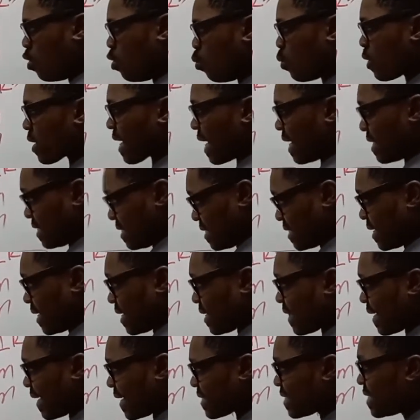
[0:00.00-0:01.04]
we can say
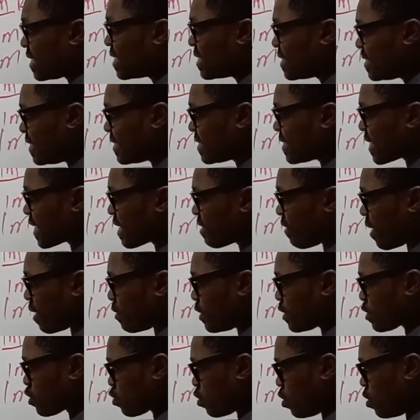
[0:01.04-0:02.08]
that this is a
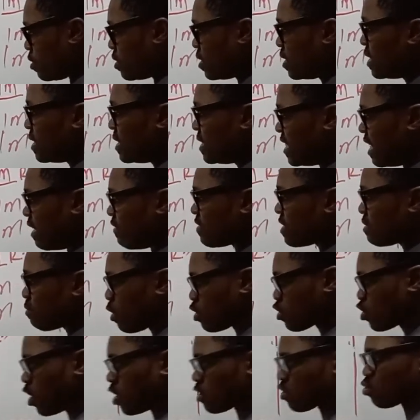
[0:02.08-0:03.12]
revaluation deficit. But
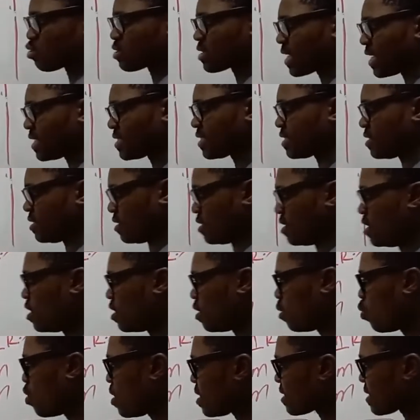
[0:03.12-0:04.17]
just to test it,
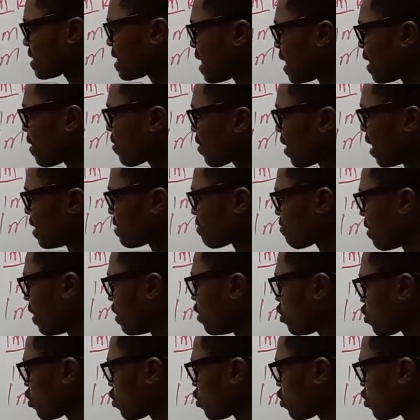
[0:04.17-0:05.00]
we said that the